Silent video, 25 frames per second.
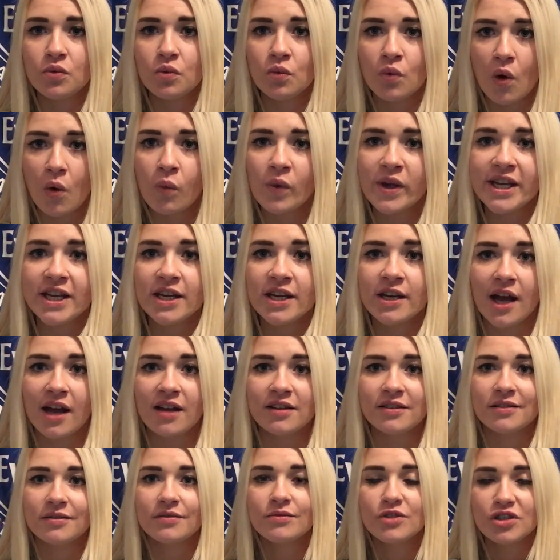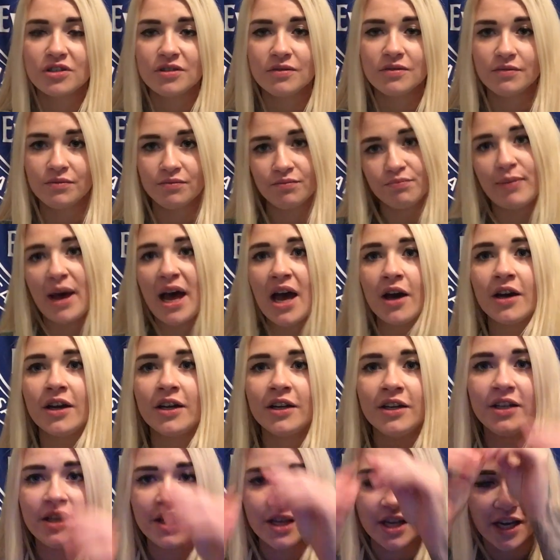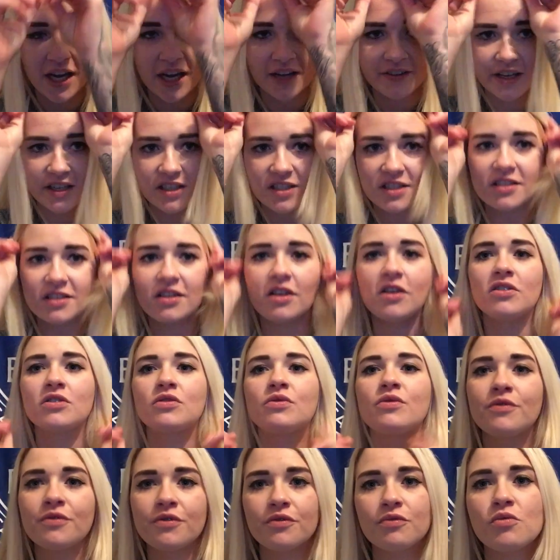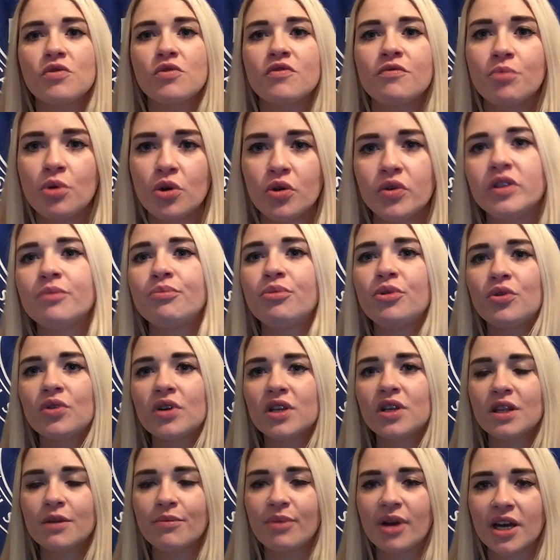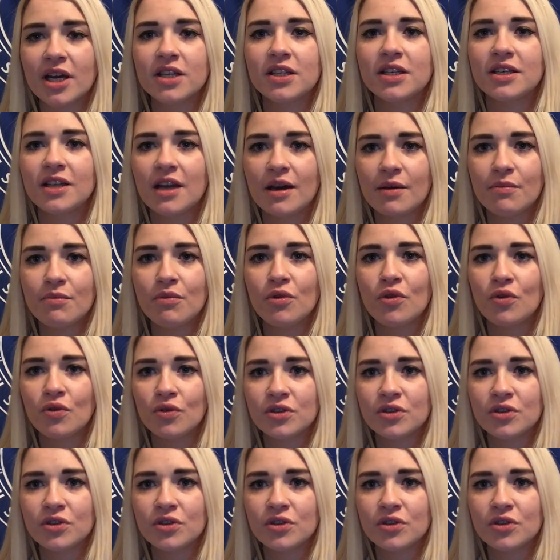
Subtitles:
what we can better, and that starts with putting the ball in the back of the net more.